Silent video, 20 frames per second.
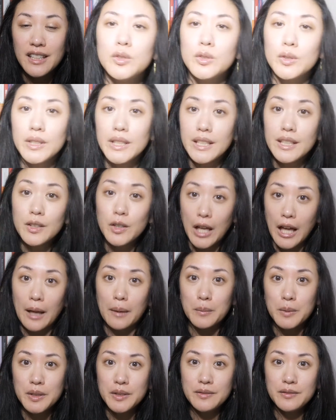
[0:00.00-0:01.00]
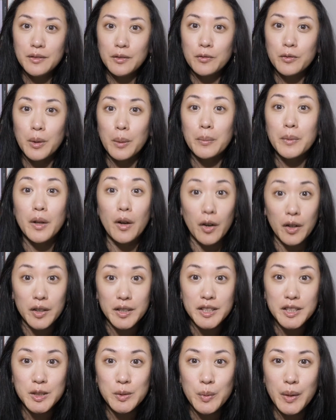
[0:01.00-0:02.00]
Julia Cameron from The
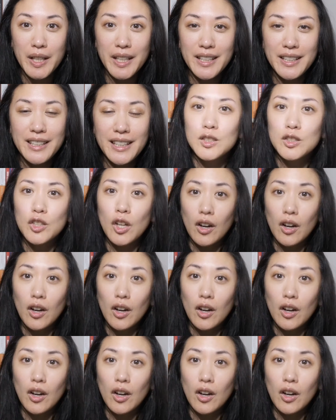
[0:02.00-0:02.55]
Artist's Way